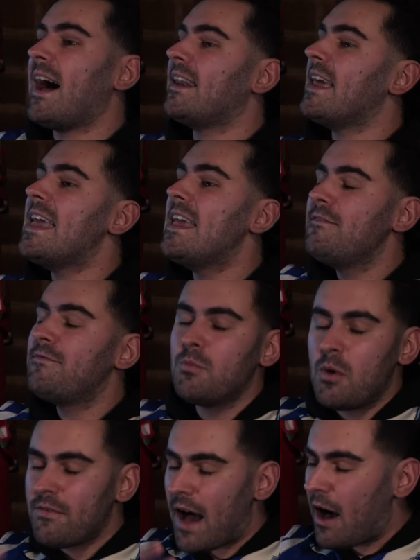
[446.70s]
And even
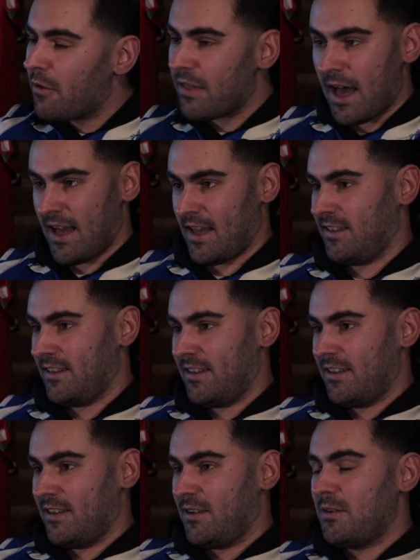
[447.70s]
without that,
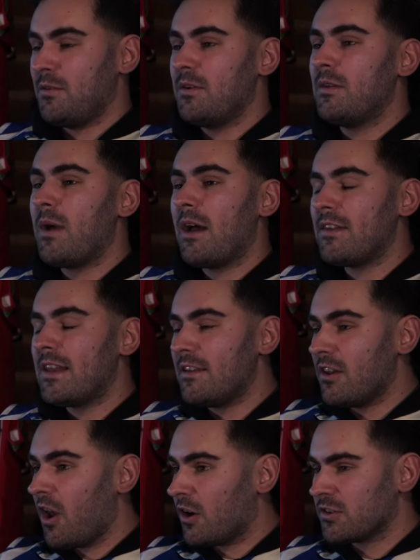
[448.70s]
we haven't
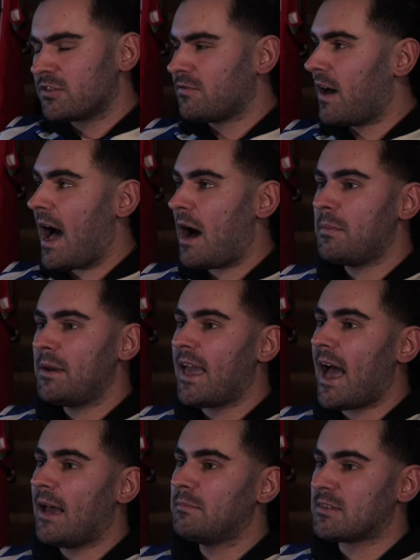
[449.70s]
lost for how many
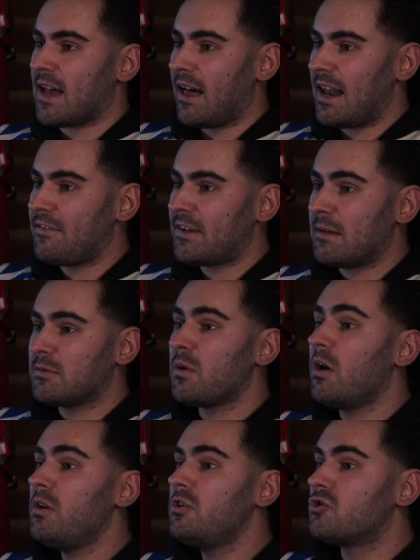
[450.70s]
games now? 11 games. We
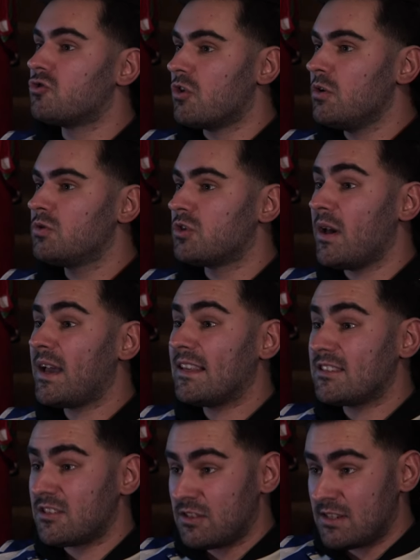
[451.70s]
only drew two against